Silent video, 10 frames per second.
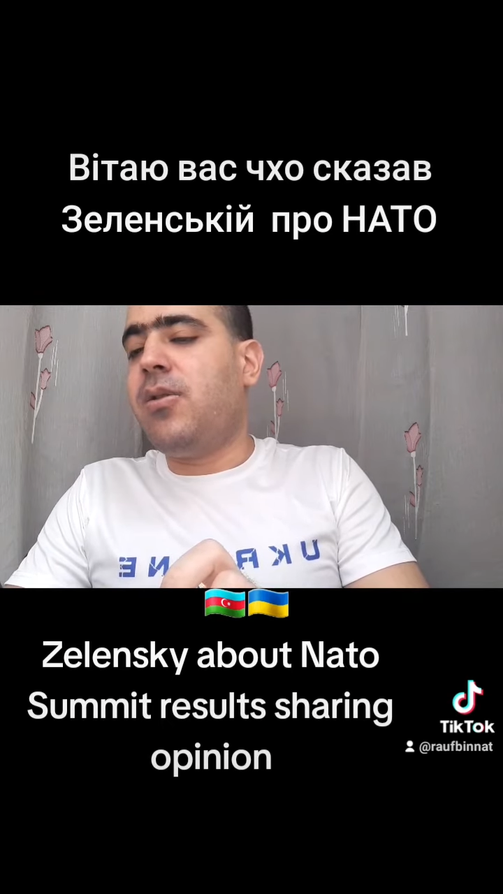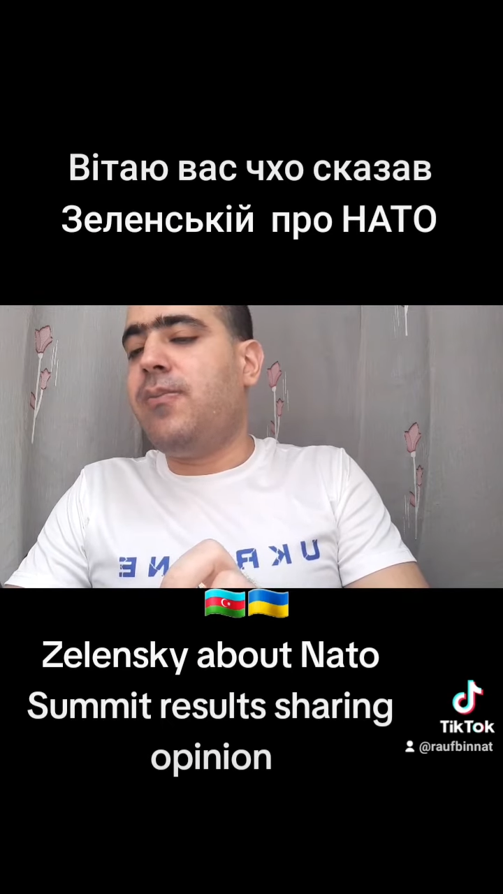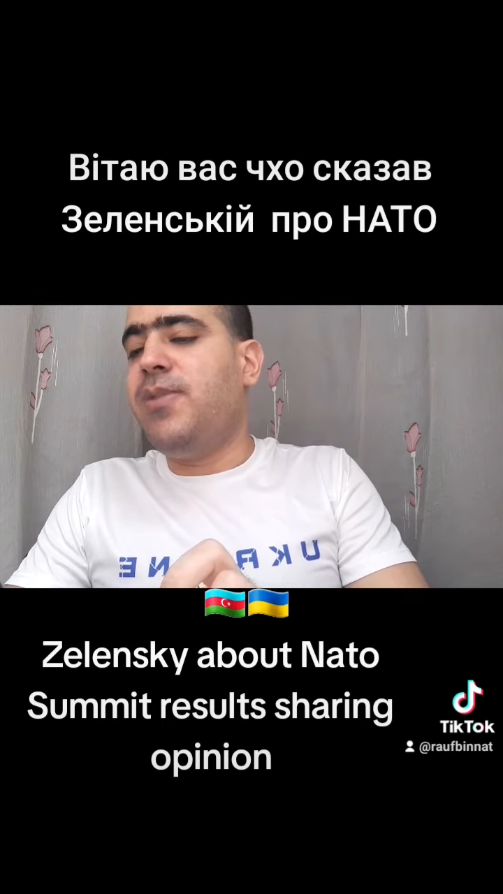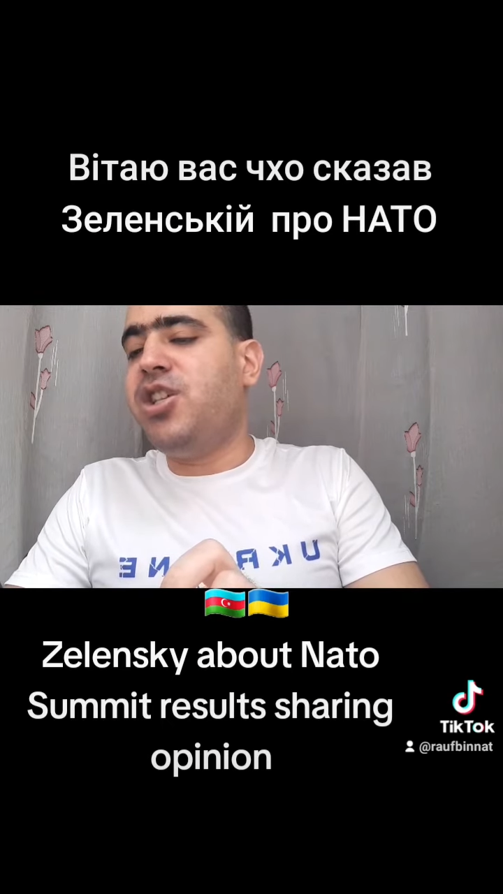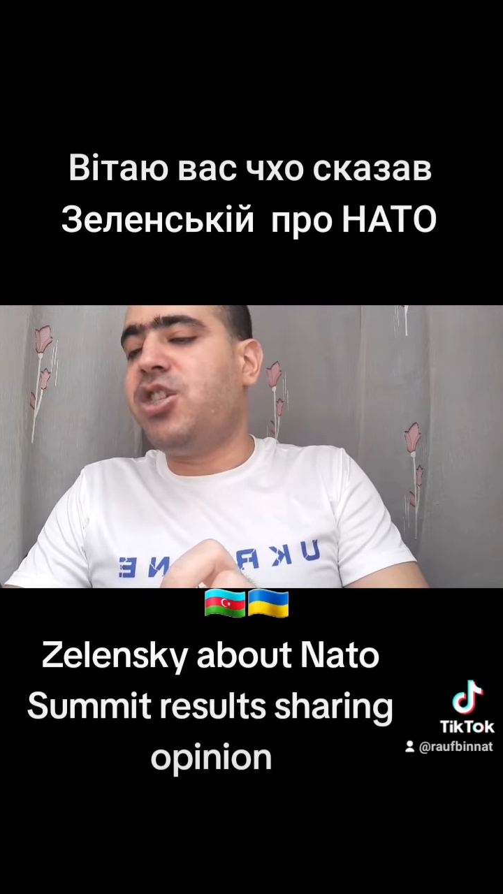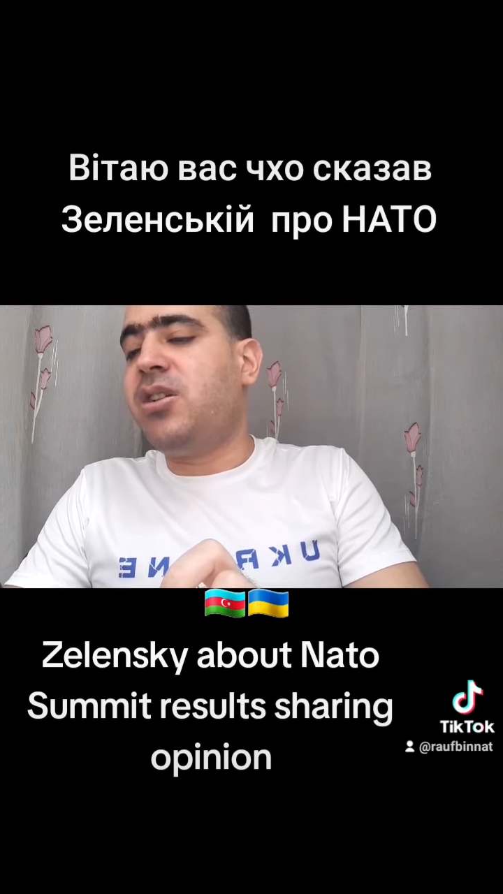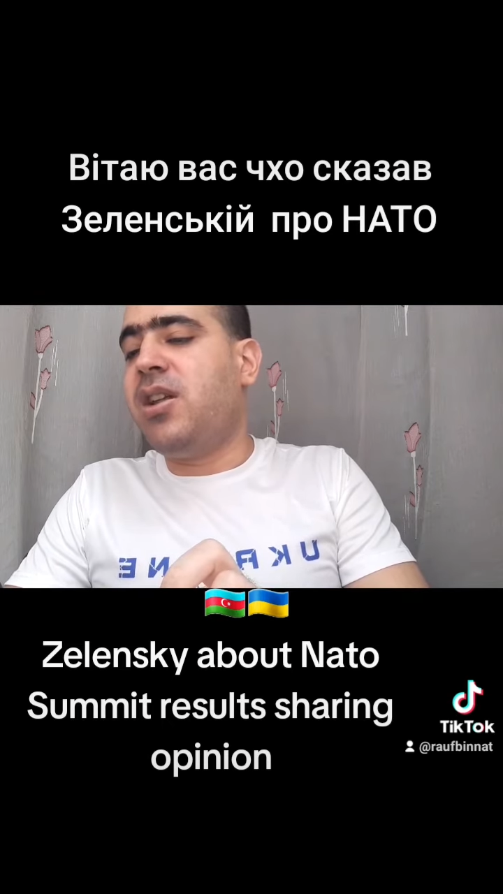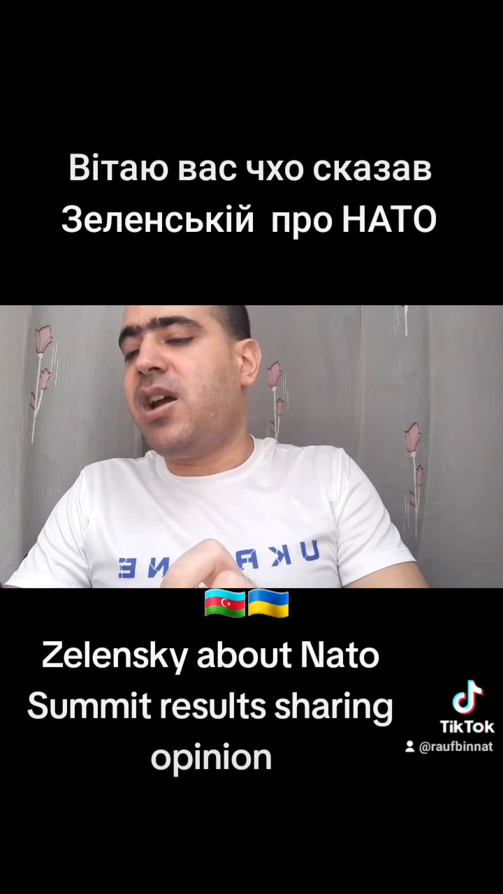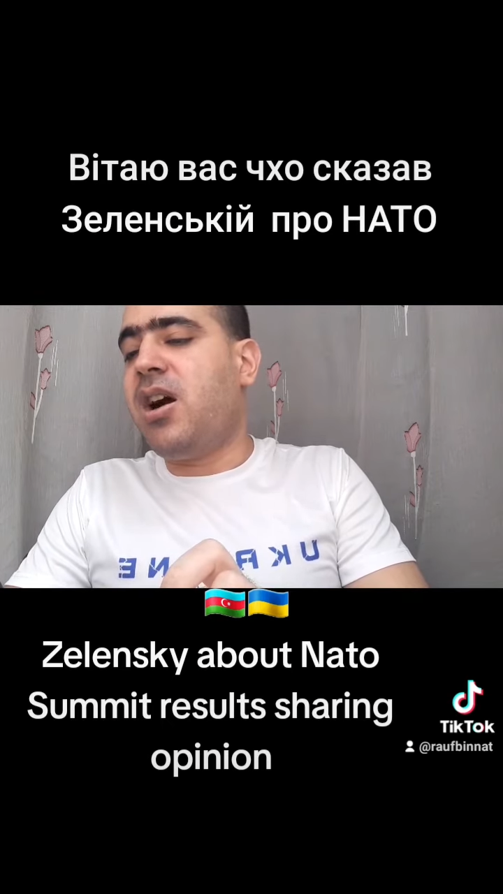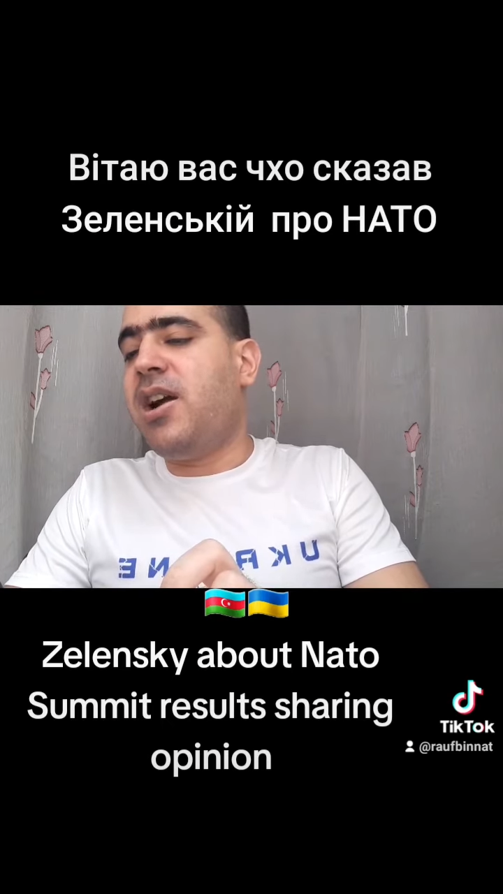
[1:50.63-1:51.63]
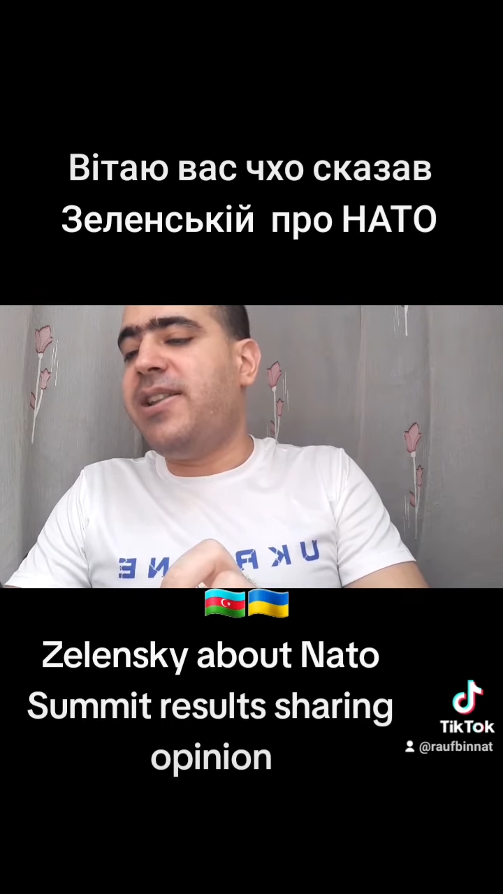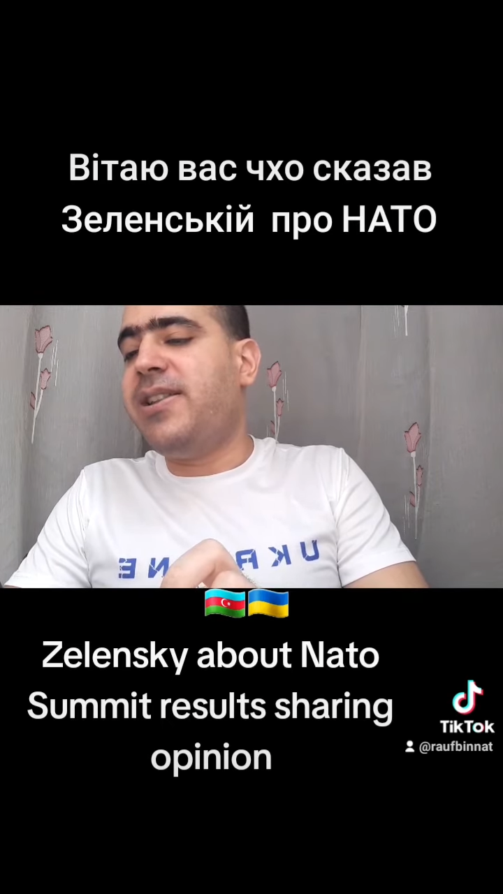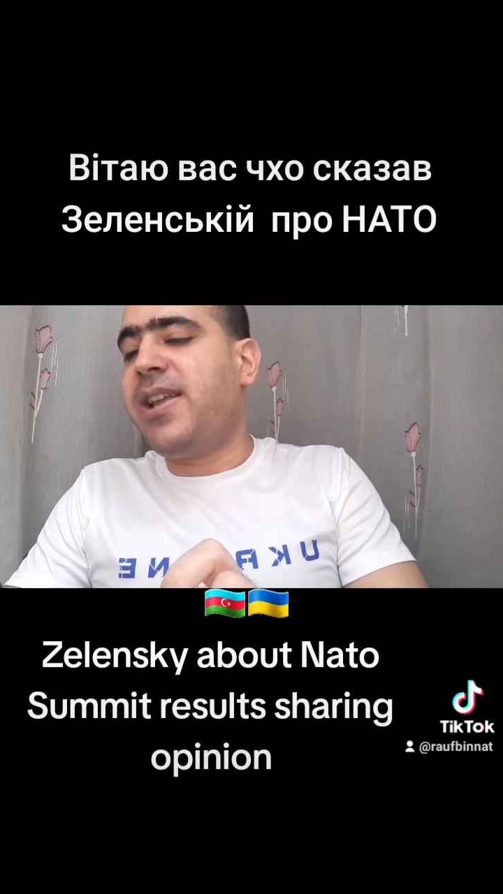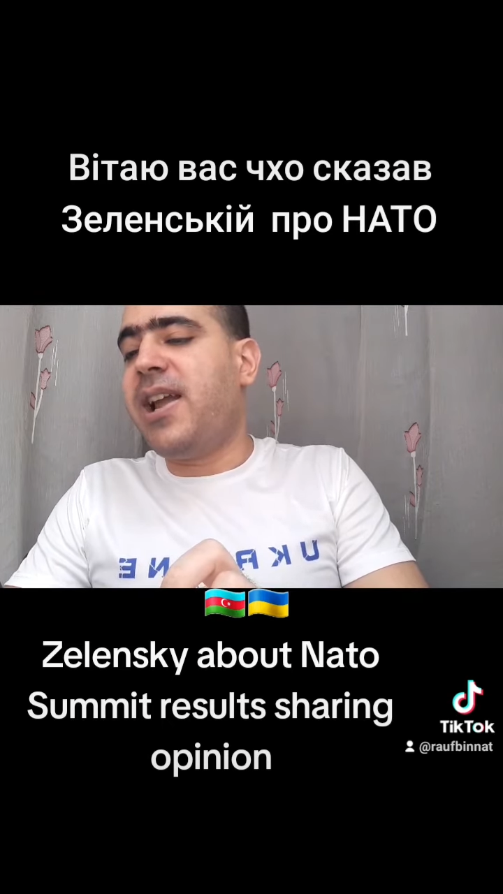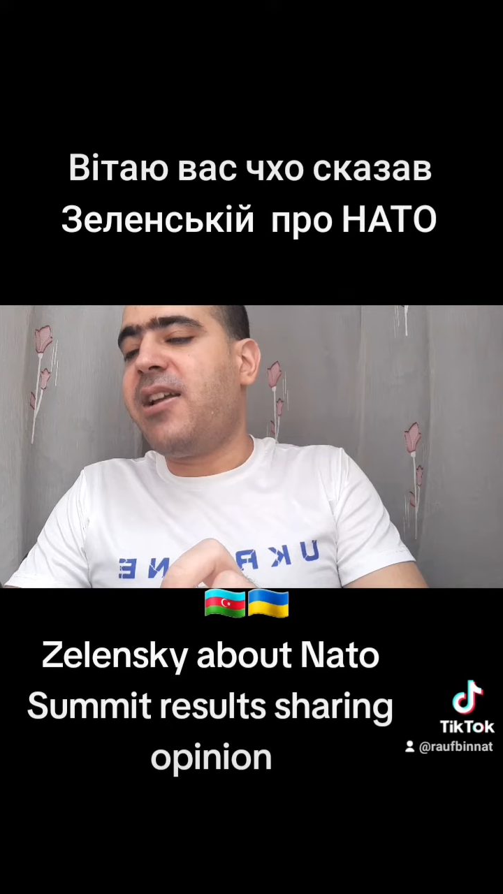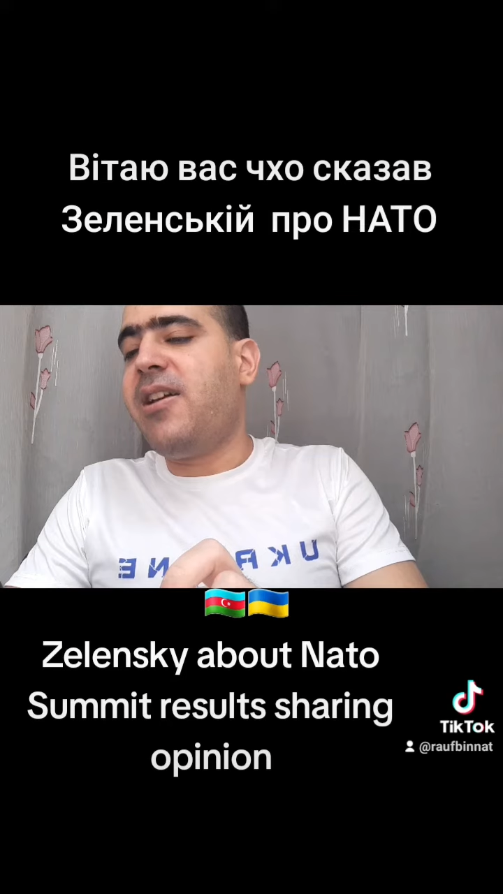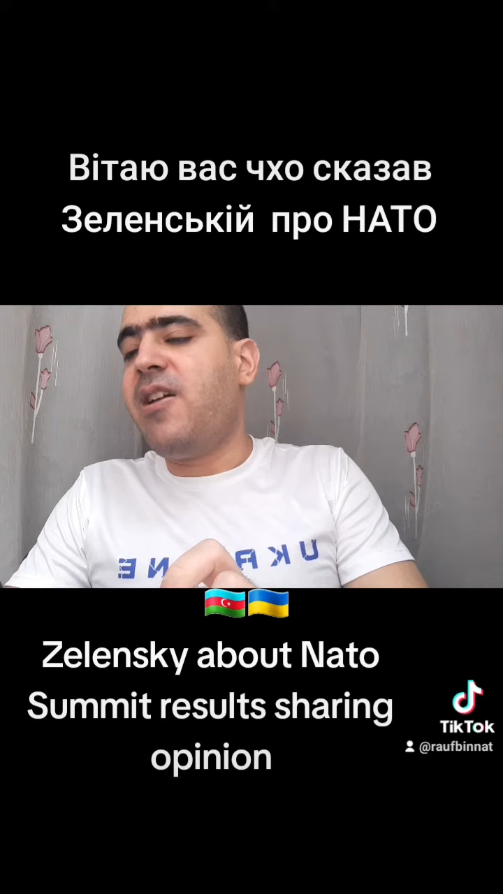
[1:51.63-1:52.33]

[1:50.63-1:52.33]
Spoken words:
mission. I thank